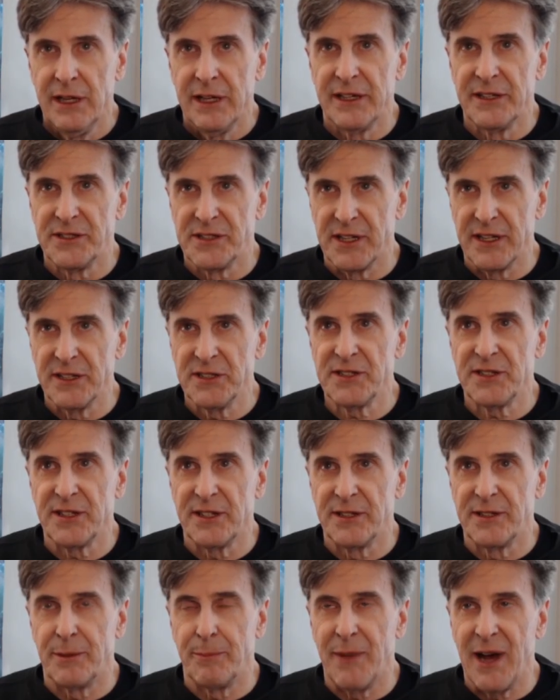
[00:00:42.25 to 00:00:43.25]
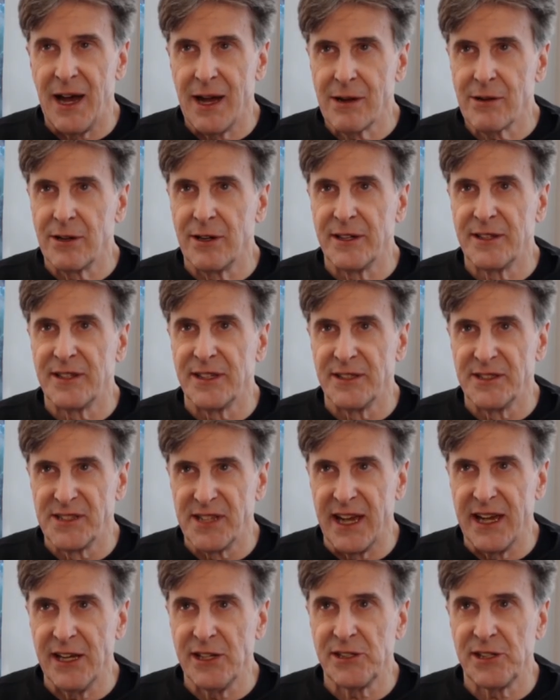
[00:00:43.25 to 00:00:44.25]
Is this the
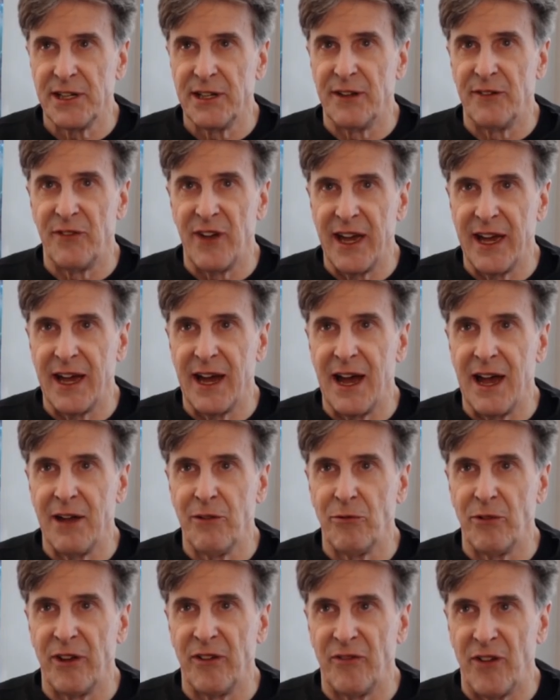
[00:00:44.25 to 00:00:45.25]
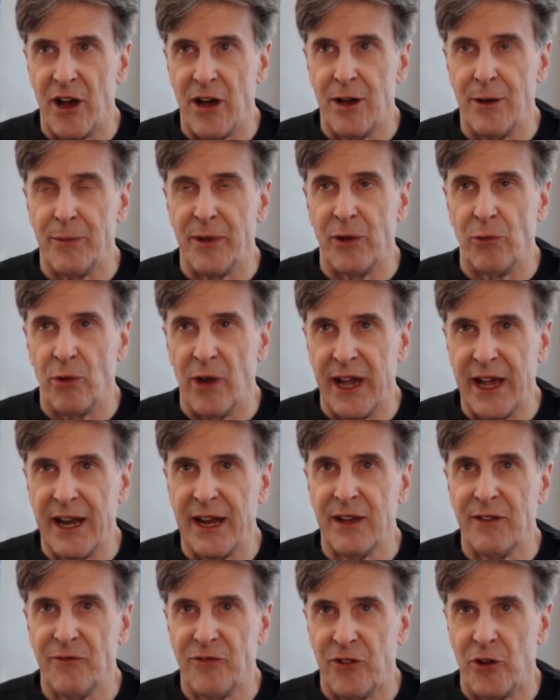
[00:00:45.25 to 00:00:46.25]
democratization of AI we've all been
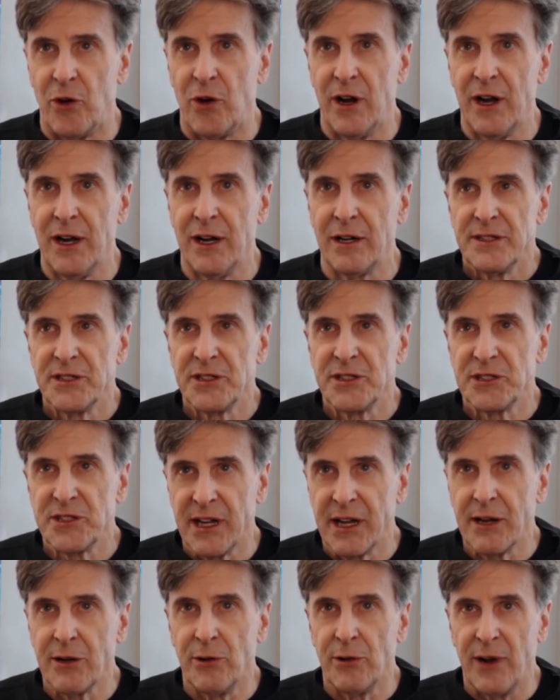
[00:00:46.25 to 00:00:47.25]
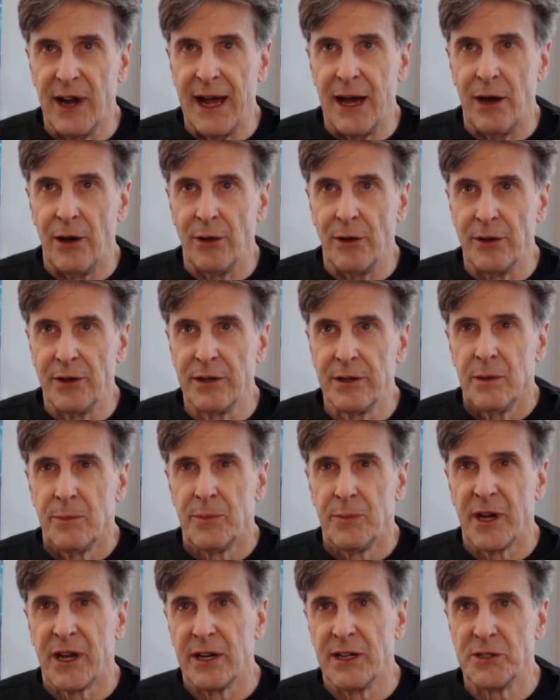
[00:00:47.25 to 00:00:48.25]
waiting for? Stick around at
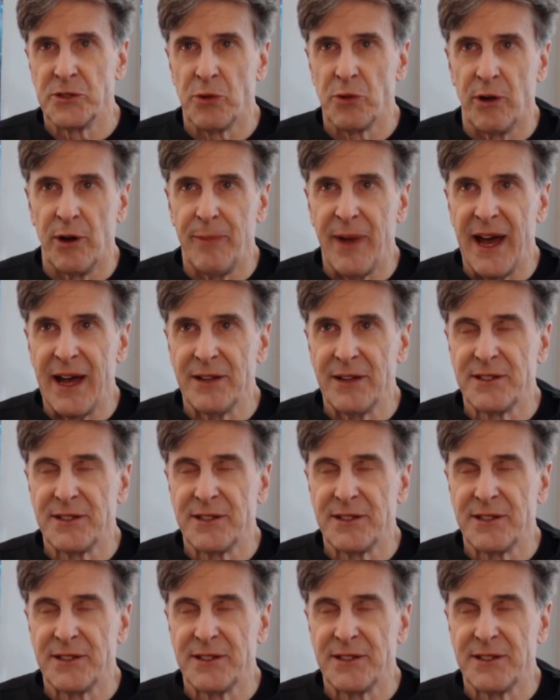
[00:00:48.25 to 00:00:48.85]
all.